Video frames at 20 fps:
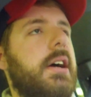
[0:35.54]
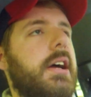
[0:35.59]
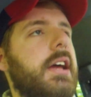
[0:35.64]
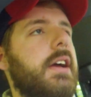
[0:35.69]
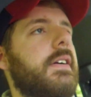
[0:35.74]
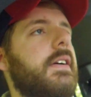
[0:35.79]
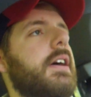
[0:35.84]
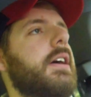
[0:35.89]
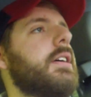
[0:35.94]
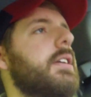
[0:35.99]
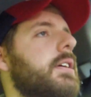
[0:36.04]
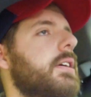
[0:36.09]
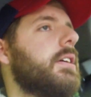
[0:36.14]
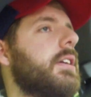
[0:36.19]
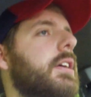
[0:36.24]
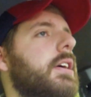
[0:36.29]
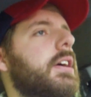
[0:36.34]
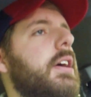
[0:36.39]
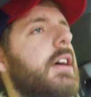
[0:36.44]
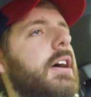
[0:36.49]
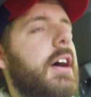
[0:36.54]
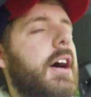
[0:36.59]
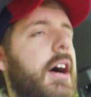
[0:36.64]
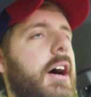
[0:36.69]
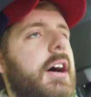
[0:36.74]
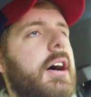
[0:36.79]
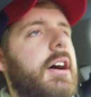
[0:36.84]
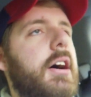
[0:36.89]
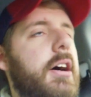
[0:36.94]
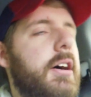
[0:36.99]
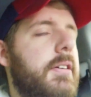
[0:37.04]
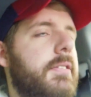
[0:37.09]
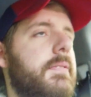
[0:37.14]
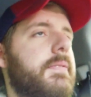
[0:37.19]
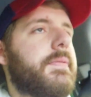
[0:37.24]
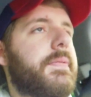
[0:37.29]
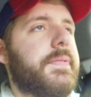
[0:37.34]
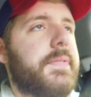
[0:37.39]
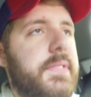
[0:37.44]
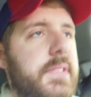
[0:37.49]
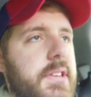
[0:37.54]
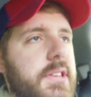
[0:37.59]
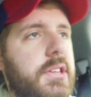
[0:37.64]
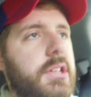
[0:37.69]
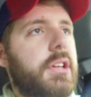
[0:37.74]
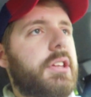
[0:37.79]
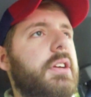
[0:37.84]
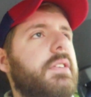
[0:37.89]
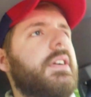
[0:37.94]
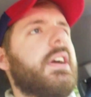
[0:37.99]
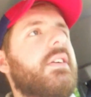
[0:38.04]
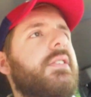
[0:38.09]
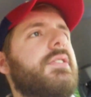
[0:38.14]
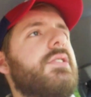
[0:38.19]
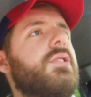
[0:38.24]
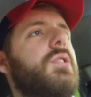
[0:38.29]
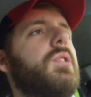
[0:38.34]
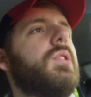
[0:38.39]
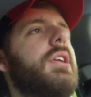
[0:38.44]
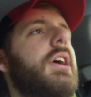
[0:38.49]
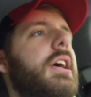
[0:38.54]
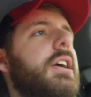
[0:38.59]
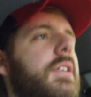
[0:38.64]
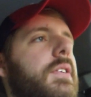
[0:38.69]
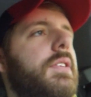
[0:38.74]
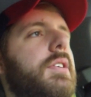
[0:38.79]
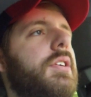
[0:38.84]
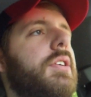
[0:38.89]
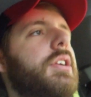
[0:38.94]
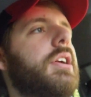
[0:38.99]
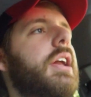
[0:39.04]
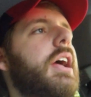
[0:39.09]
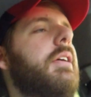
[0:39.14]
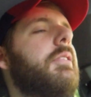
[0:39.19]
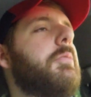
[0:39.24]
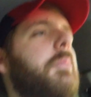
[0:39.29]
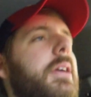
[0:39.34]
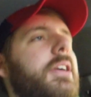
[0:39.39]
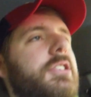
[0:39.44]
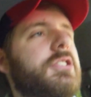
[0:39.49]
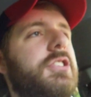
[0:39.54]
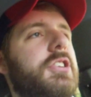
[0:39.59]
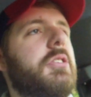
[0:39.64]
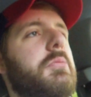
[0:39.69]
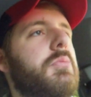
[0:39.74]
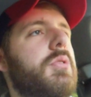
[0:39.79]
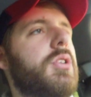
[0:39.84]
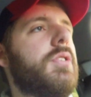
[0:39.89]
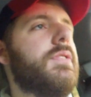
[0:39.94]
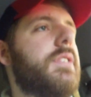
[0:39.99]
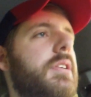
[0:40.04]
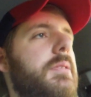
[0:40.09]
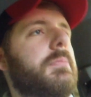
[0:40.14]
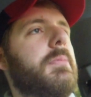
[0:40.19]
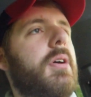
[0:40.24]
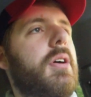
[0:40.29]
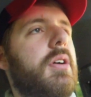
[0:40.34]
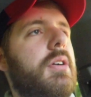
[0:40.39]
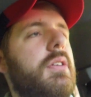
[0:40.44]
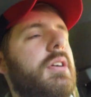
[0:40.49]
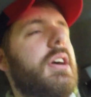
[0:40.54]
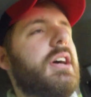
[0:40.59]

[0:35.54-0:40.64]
Anyway, uh, don't think we have a whole lot going on today. We may go see a movie tomorrow.